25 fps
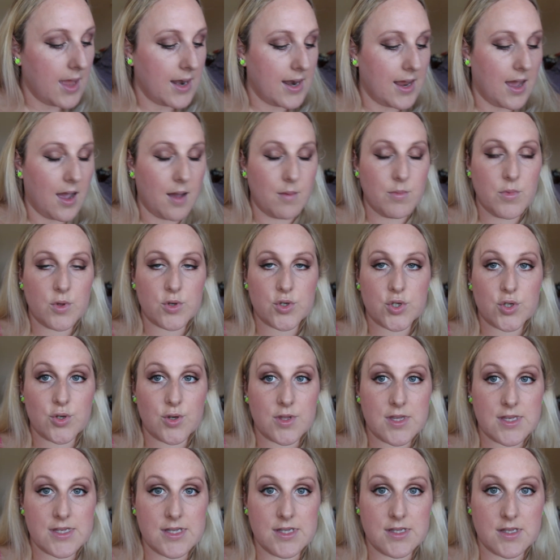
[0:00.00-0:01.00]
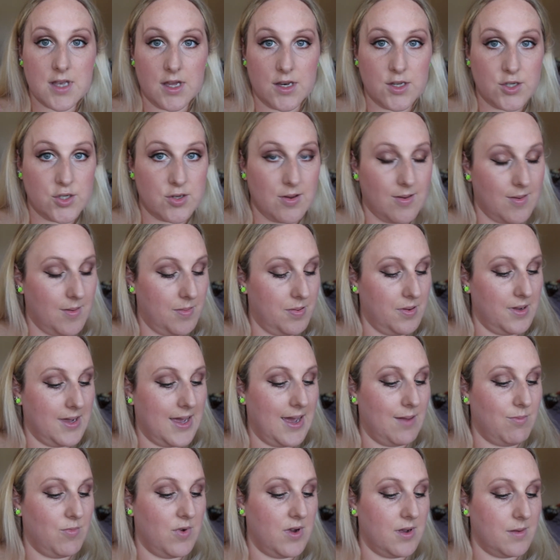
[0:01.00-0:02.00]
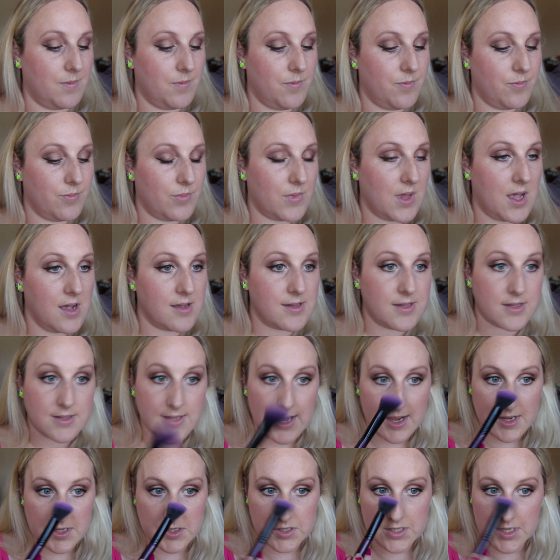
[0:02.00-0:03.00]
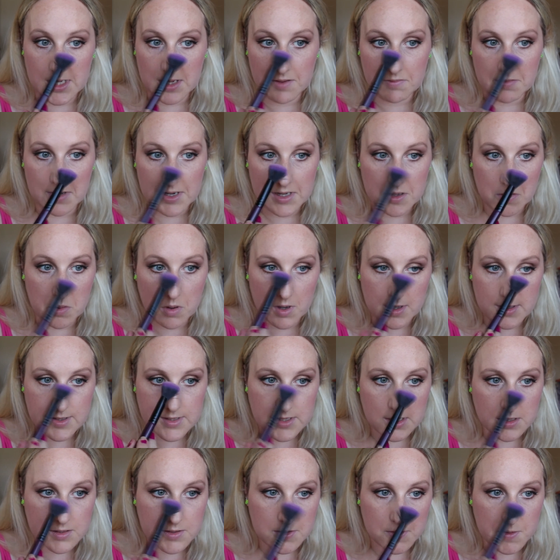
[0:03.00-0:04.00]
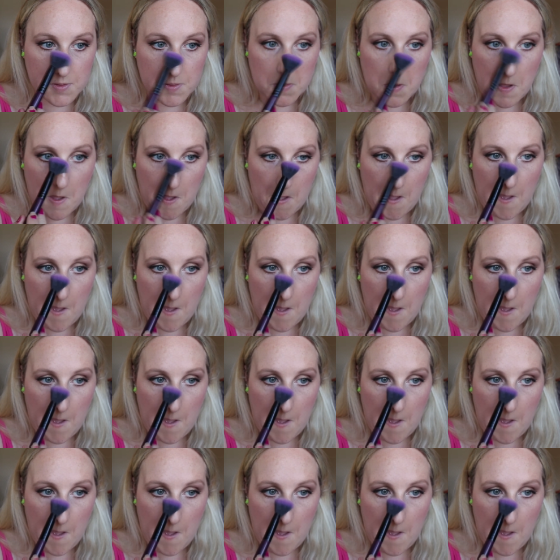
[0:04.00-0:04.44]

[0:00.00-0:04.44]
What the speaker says: Now I'm not sure this is going to show up on camera because it's actually really quite subtle.